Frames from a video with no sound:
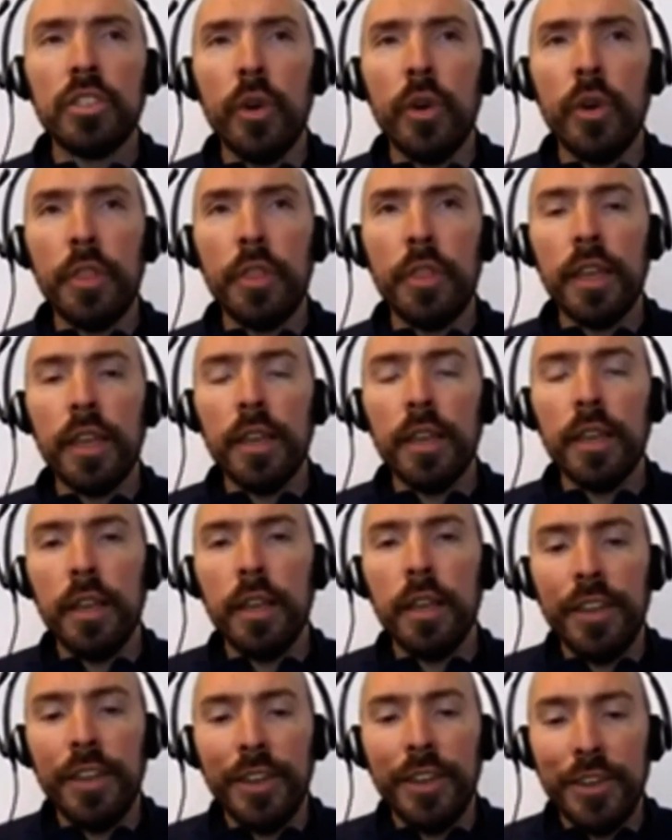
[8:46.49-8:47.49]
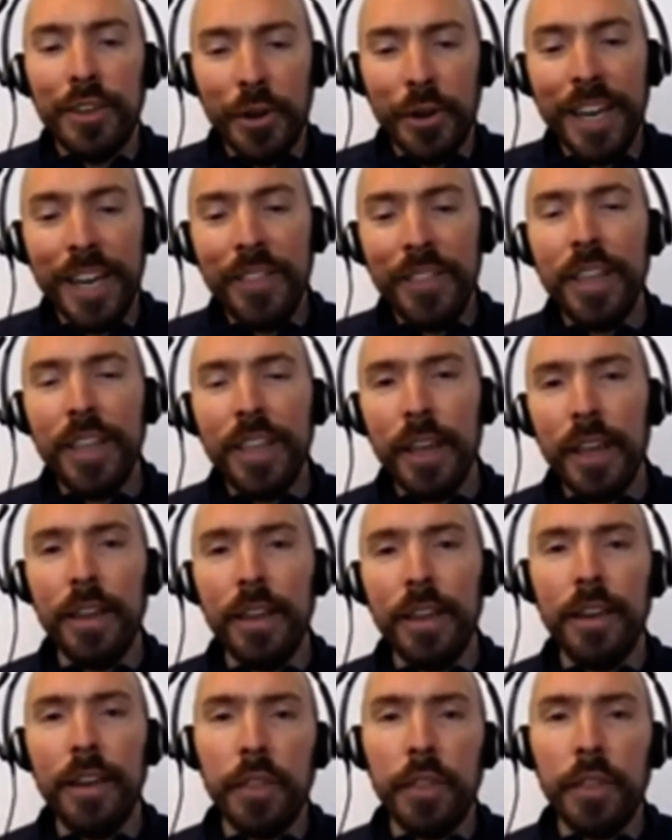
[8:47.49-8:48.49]
So I think, in the
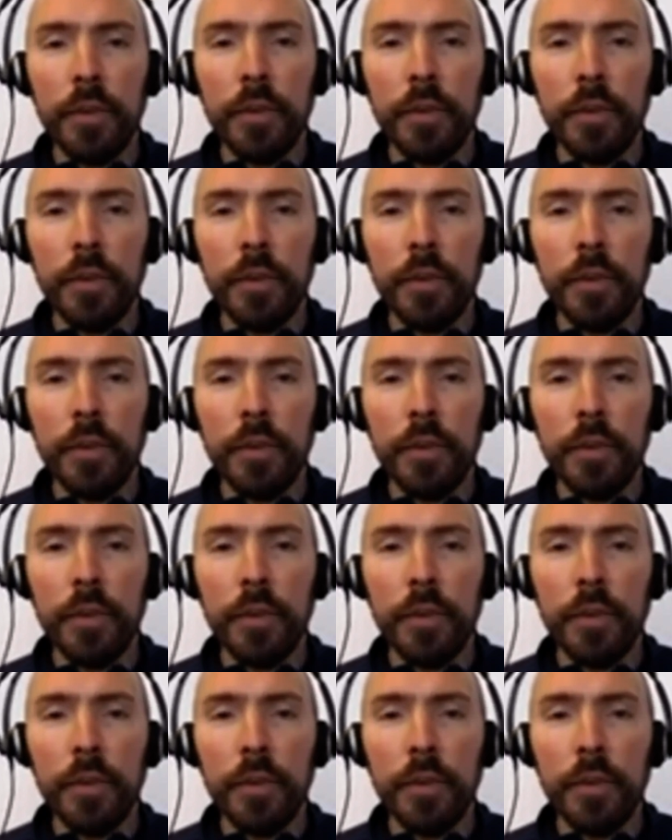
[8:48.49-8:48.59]
end,